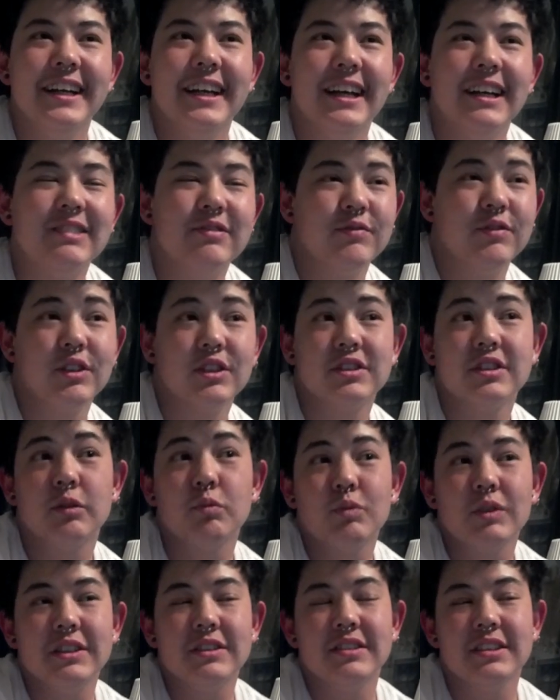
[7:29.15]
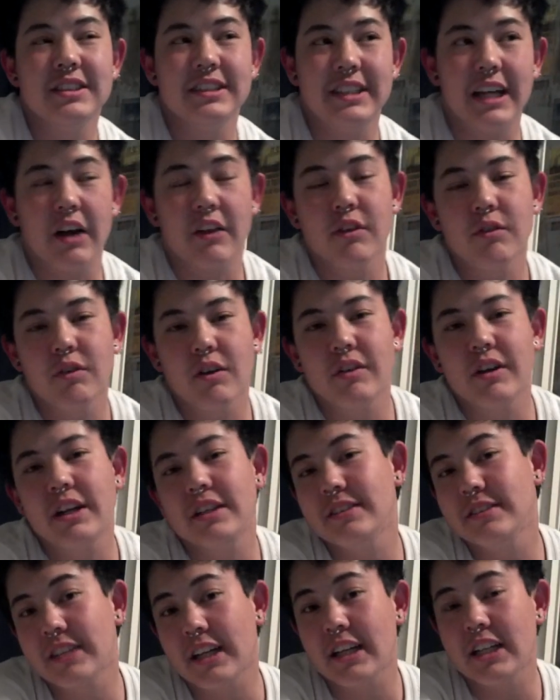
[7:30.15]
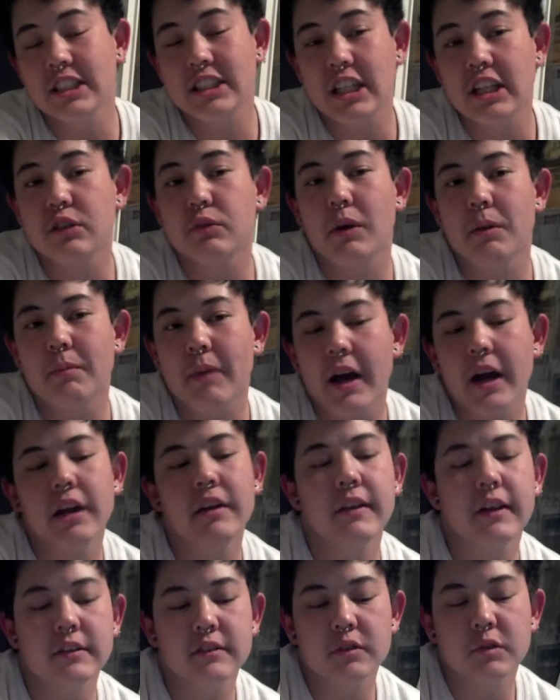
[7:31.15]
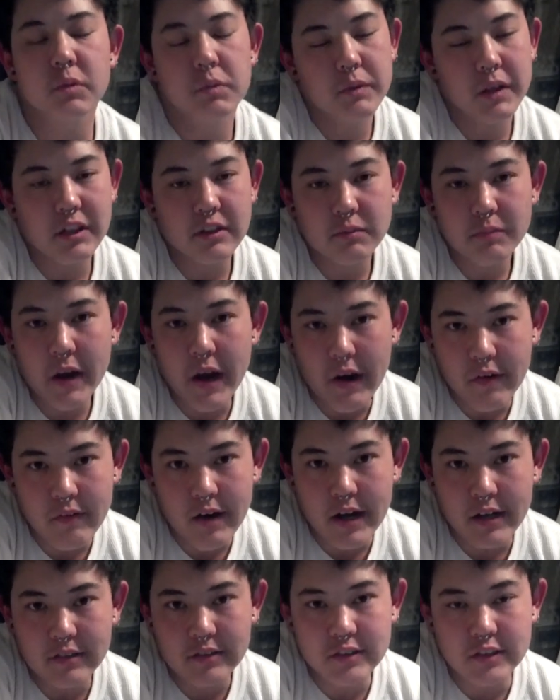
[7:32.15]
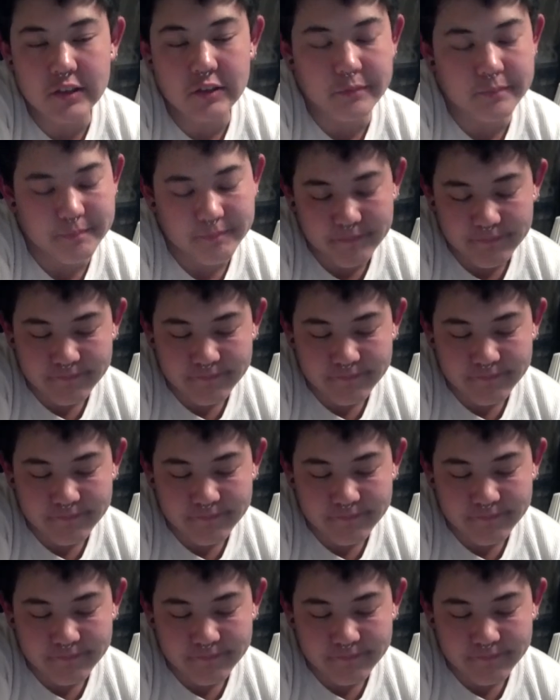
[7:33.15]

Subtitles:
if for some reason down the road I decided to change my mind, that's my right too.